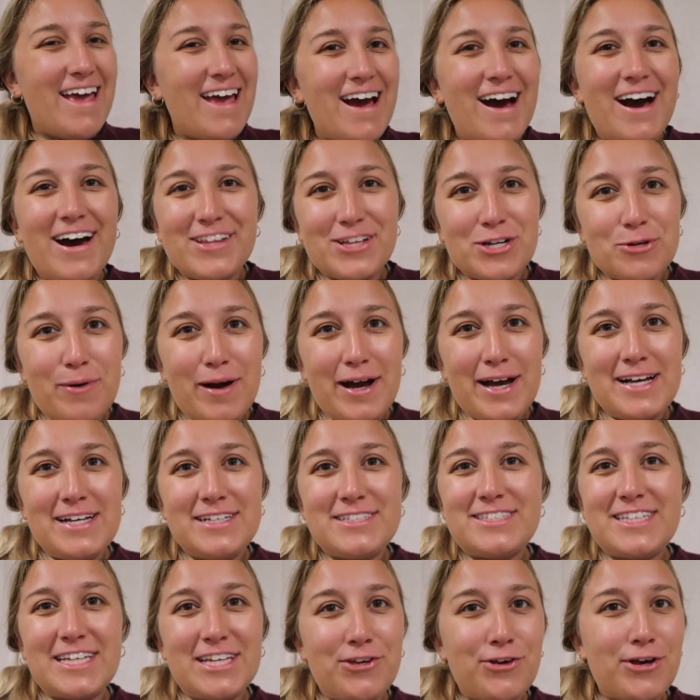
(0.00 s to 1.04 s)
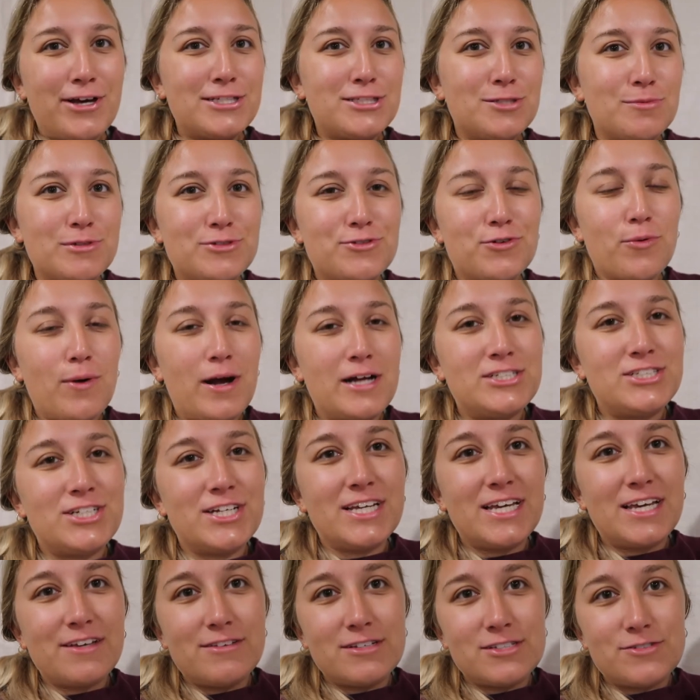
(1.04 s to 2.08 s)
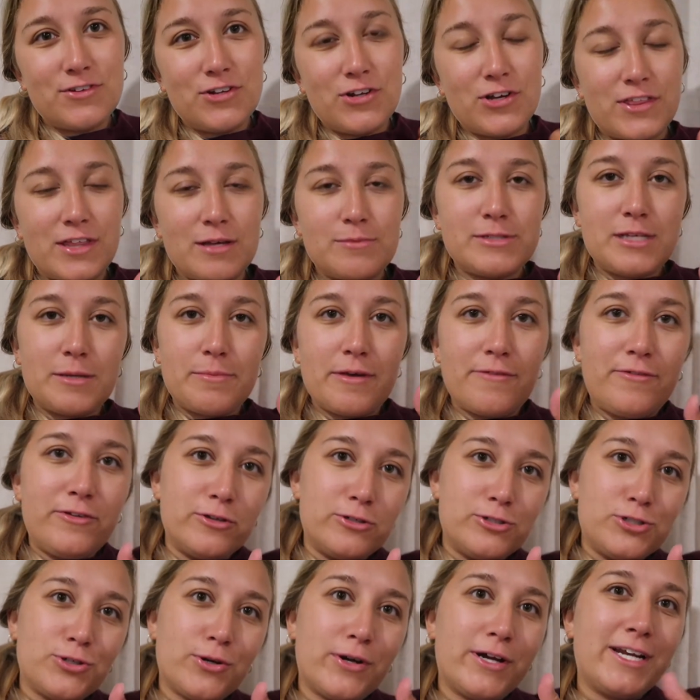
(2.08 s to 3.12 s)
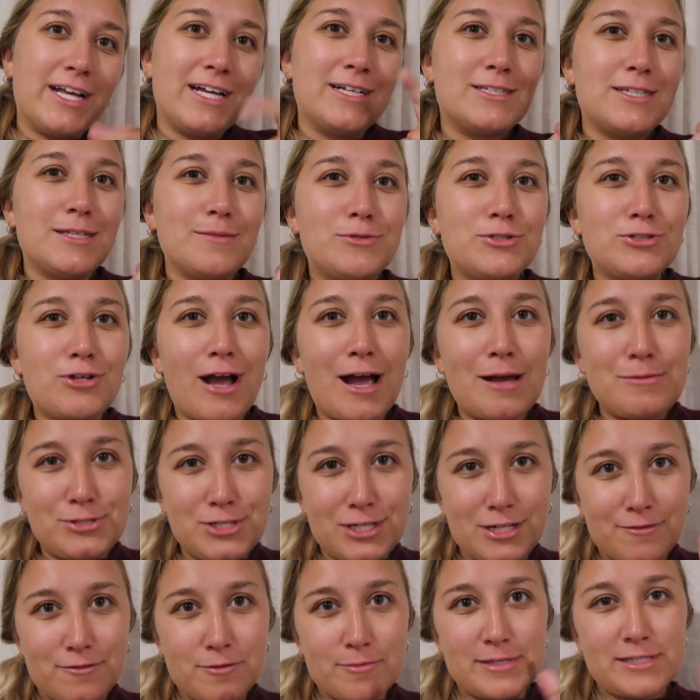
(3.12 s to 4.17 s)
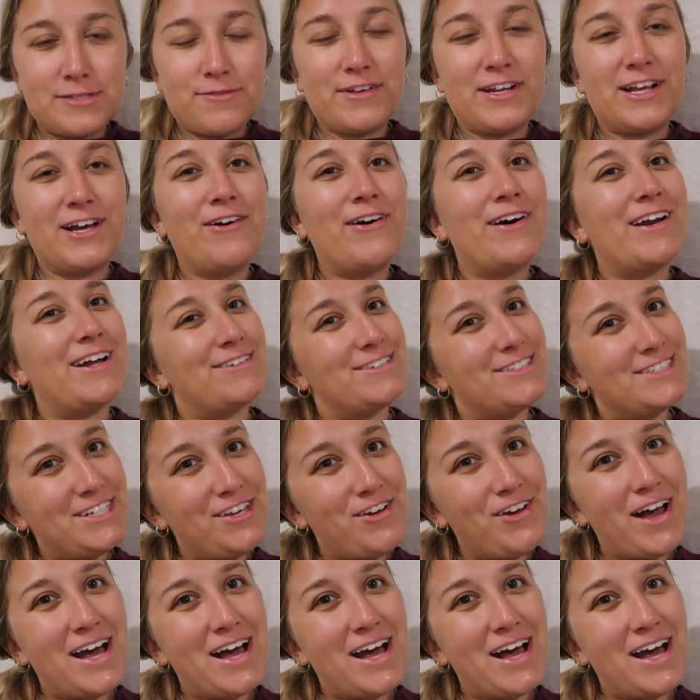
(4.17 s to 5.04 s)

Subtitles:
Otherwise, thank you guys so much for watching. Give this video a thumbs up if you enjoyed, and subscribe so you never miss a video, and I'll see you